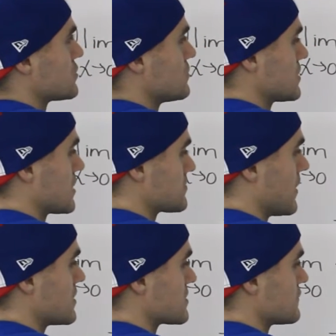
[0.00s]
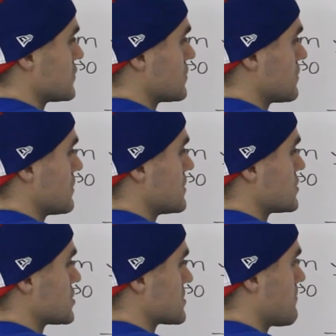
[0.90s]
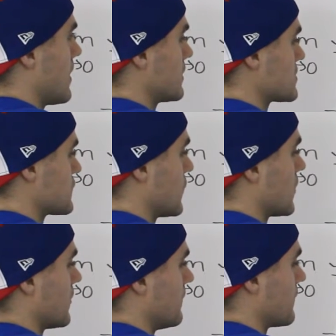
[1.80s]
2 times positive 2 is just minus 4.